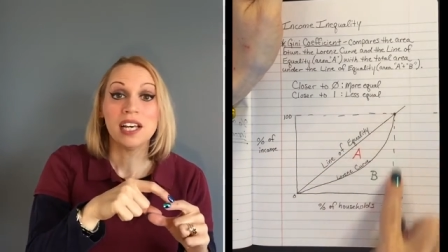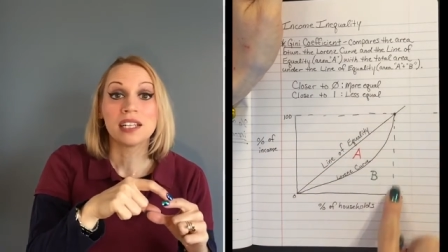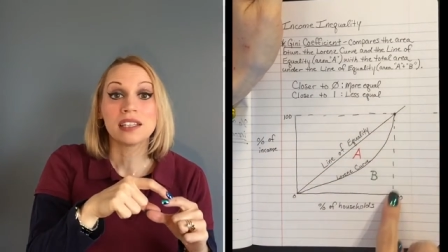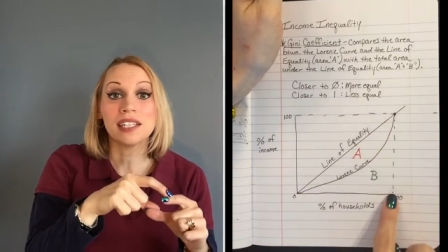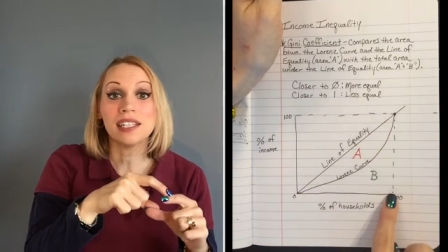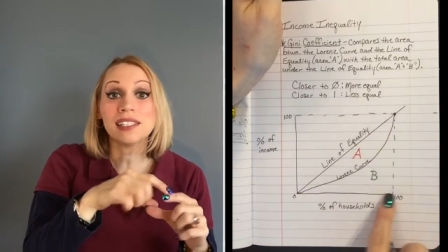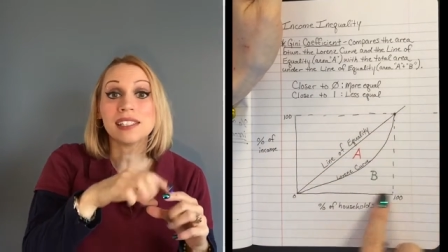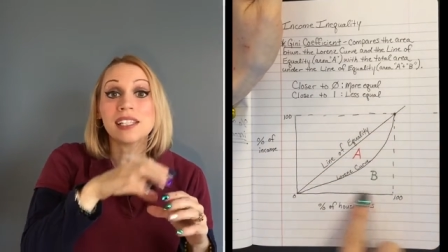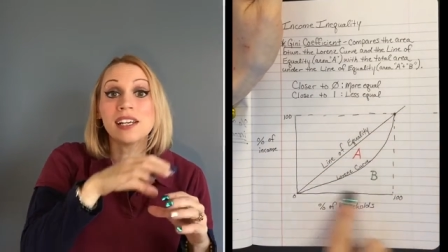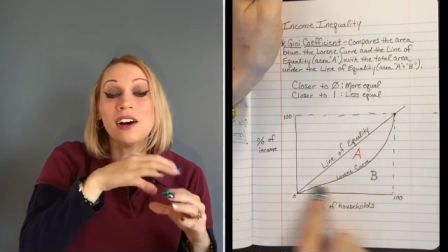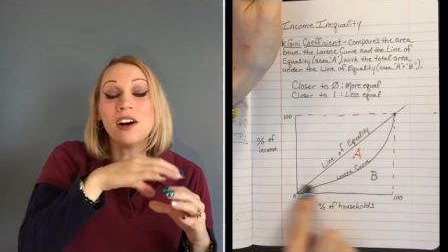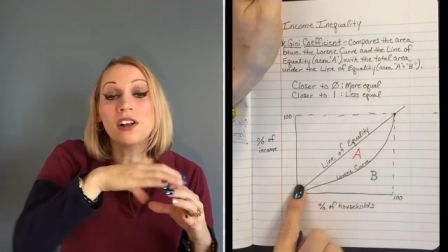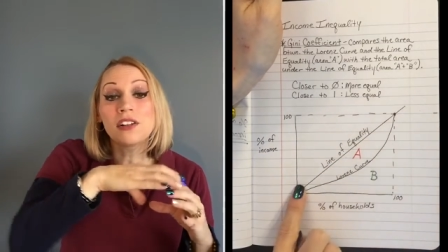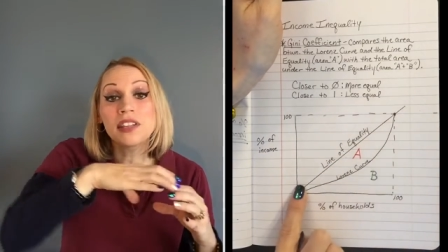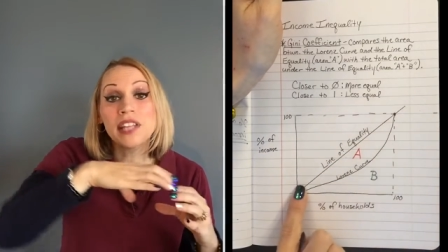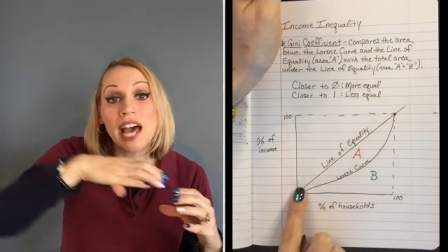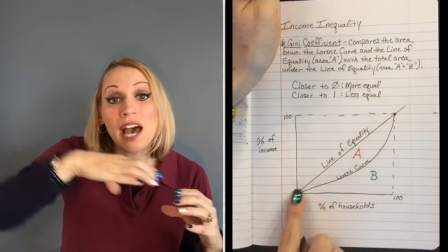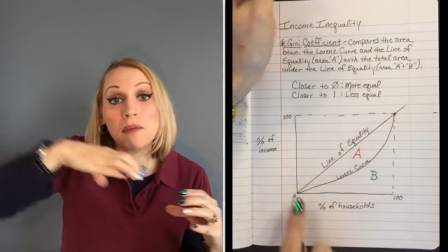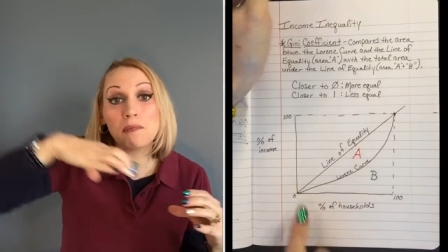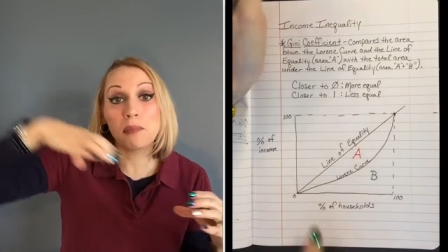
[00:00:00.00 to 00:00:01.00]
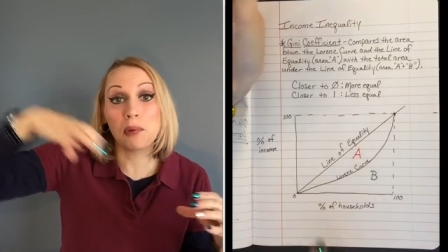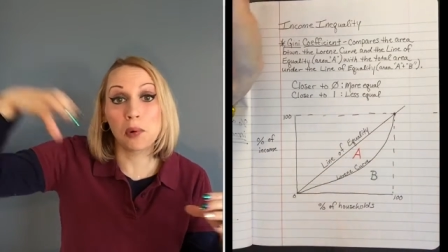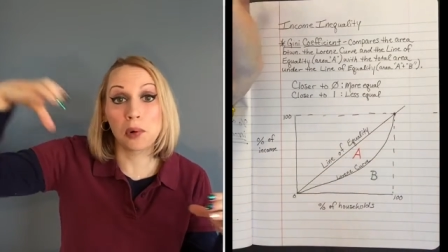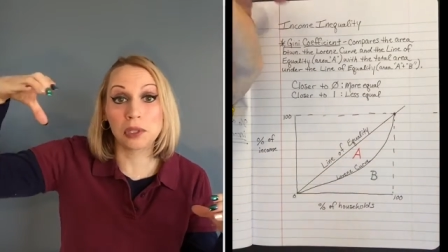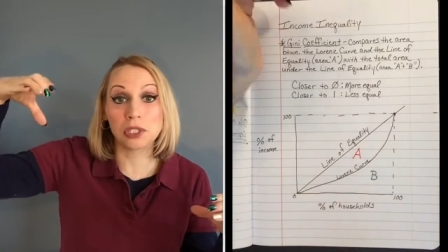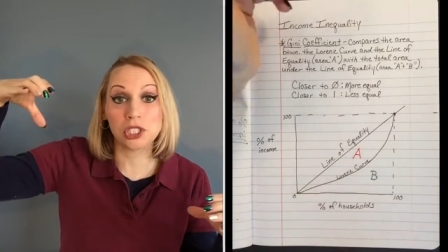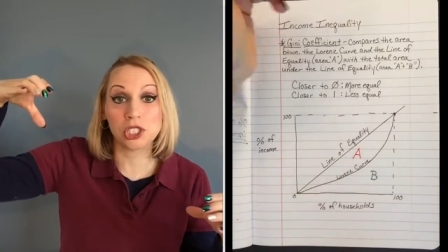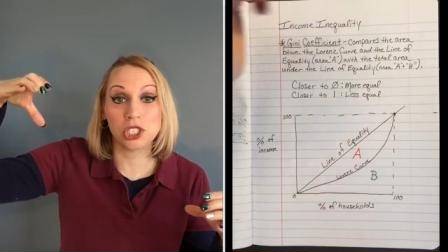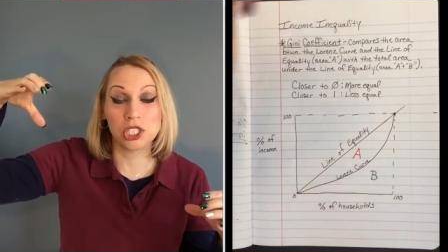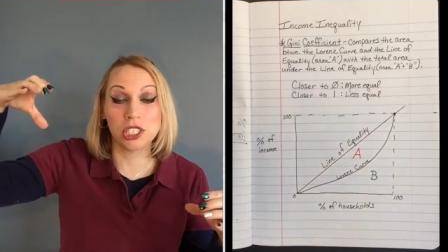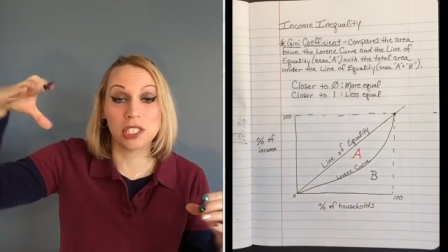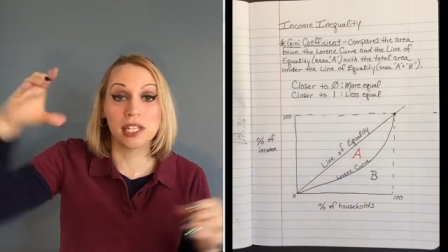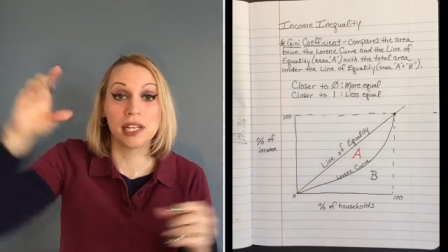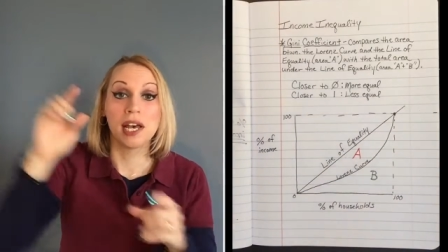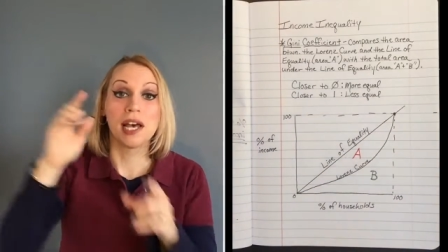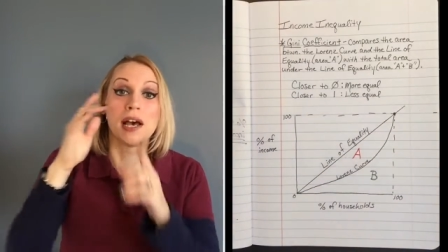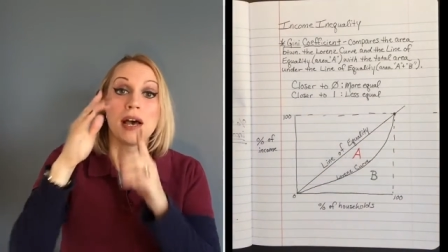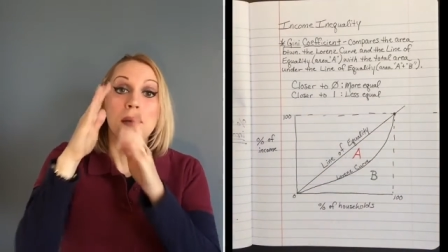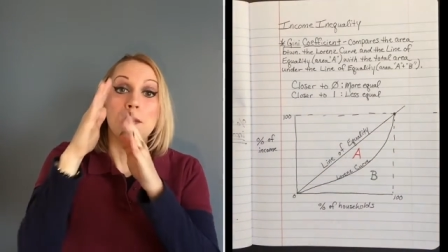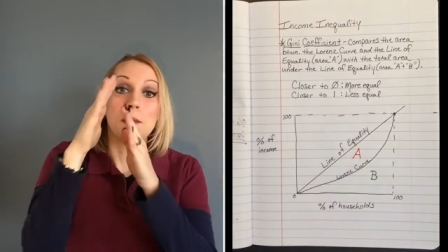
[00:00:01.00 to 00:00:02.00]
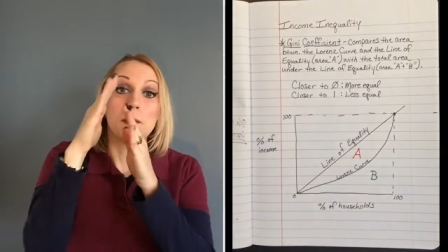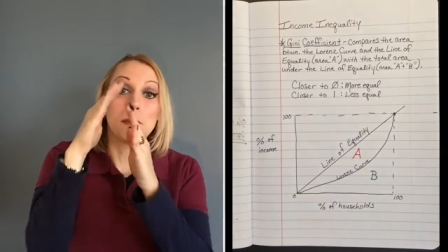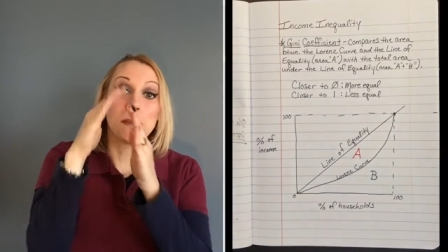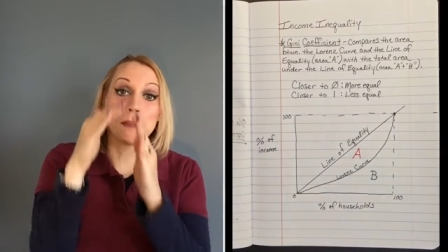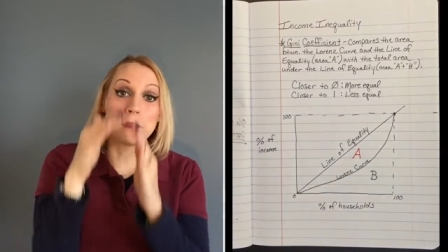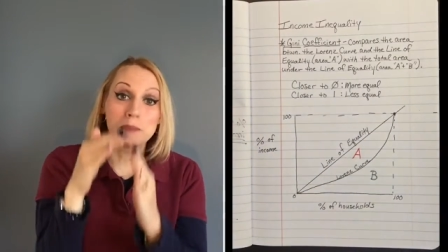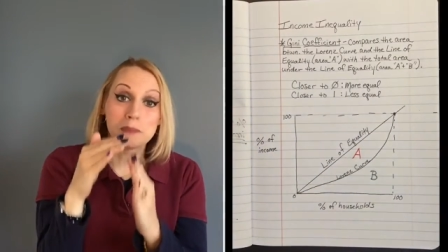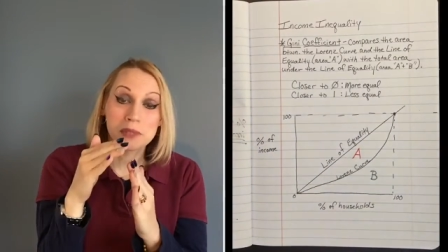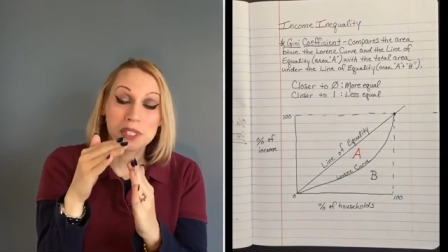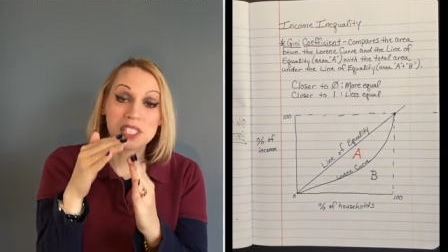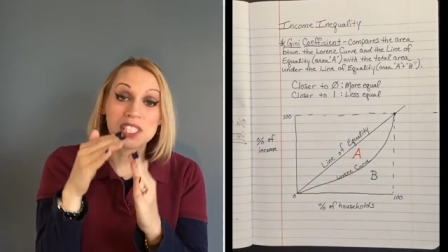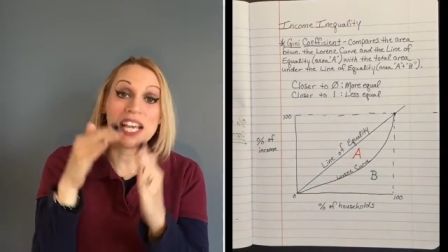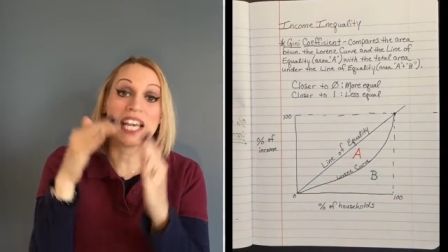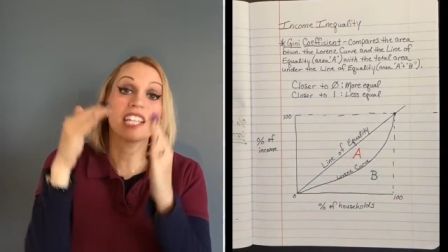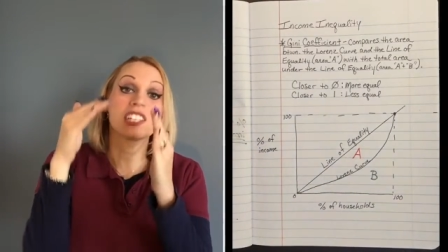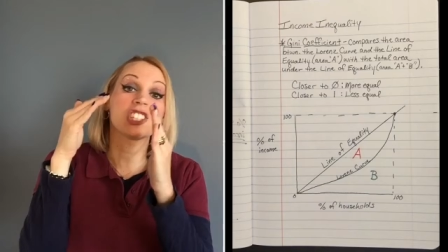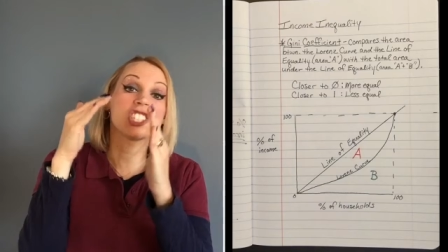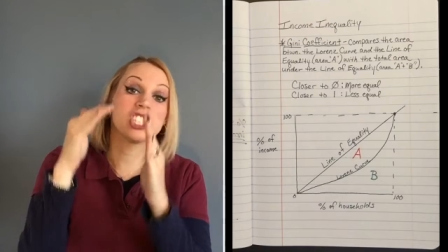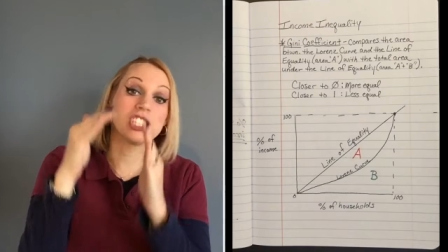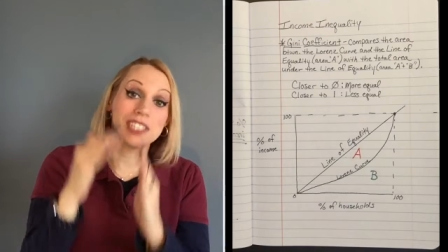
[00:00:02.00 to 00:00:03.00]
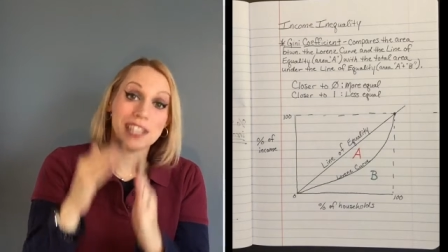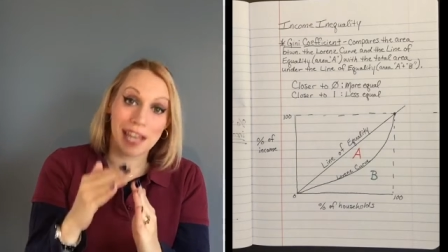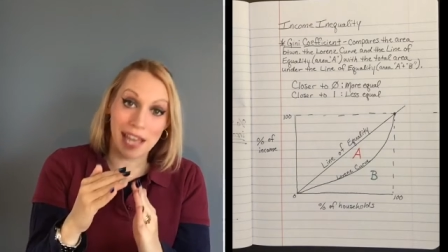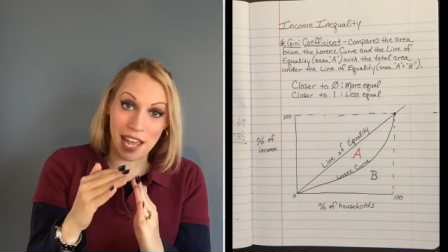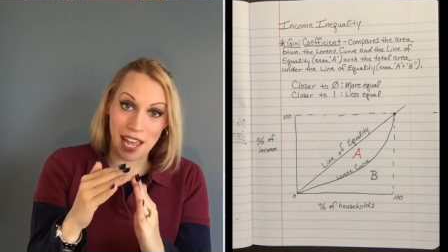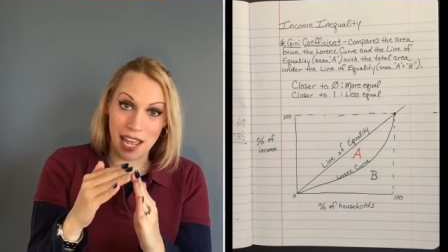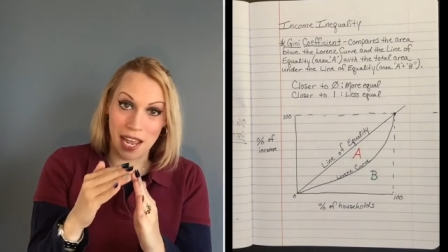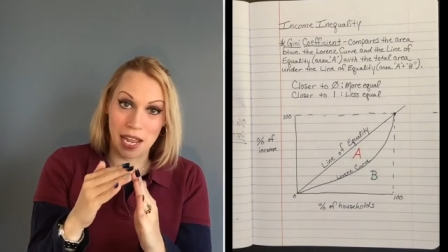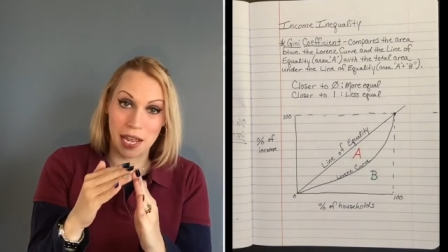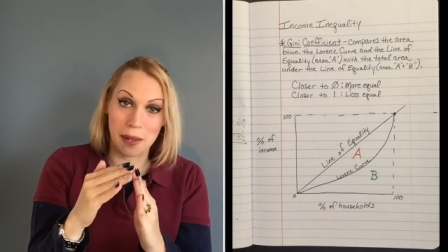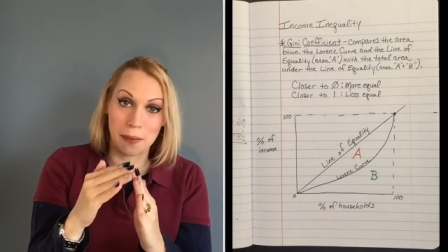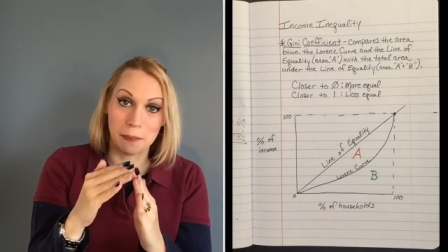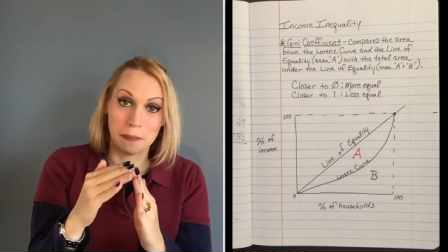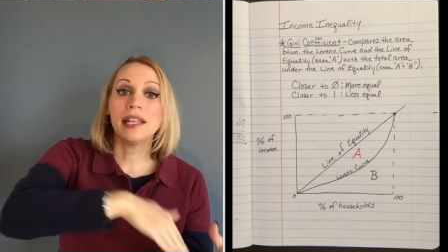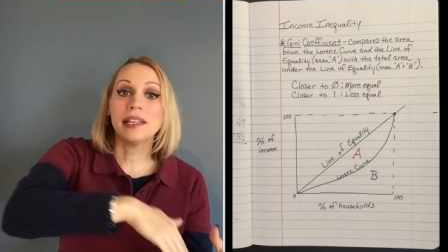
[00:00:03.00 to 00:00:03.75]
let's call that portion section A.